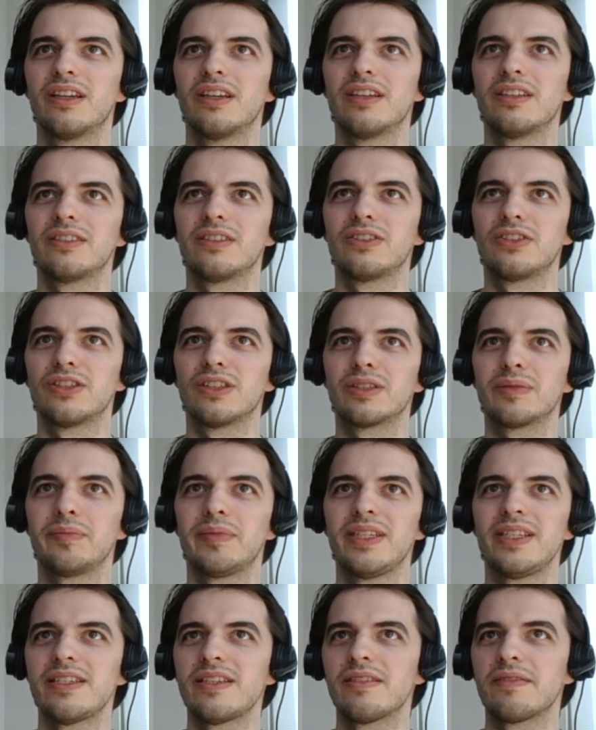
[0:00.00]
isn't just
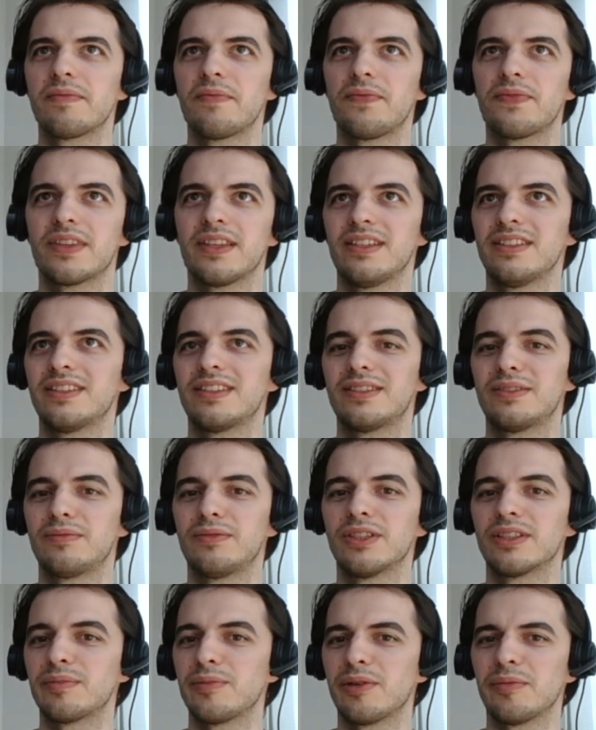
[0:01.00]
being it's
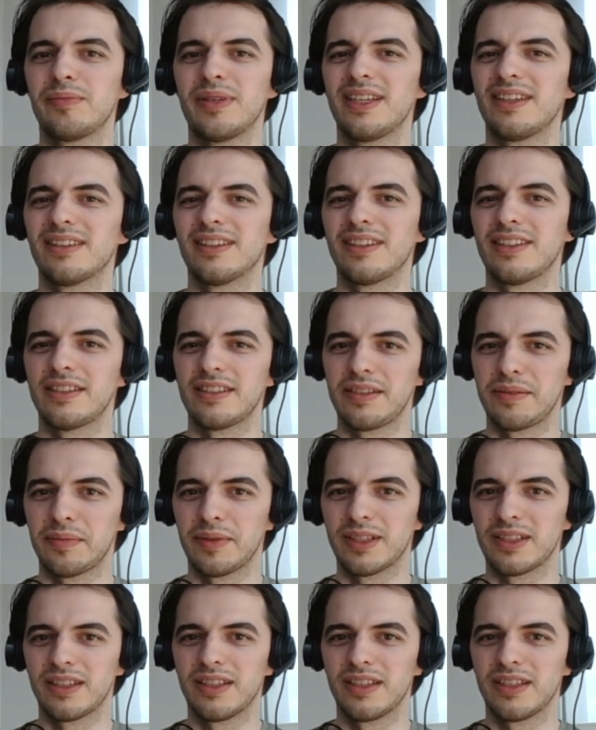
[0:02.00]
just about being lazy. But